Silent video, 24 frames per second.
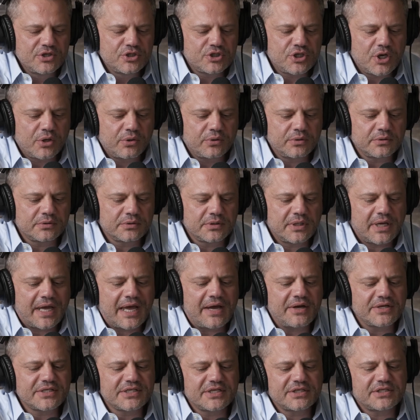So
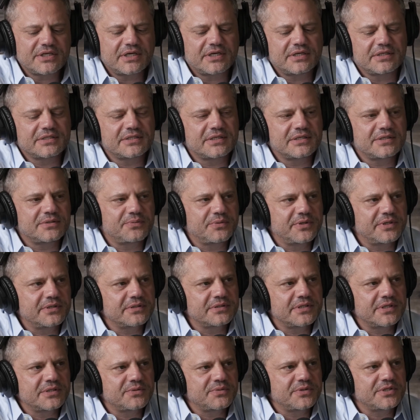how has it changed since we
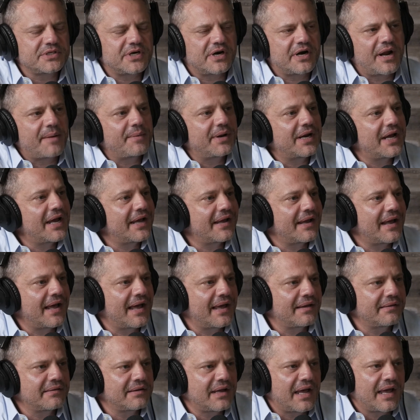started? I mean,
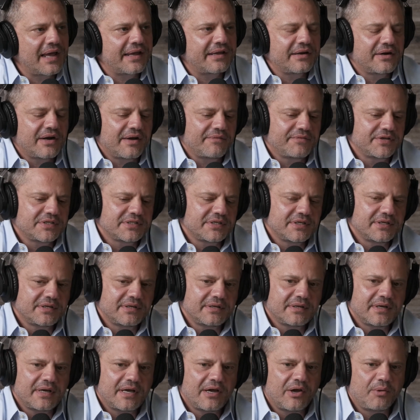I can
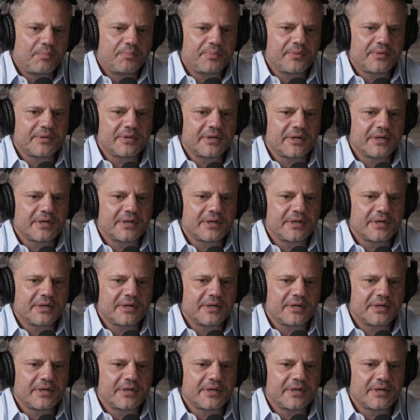obviously help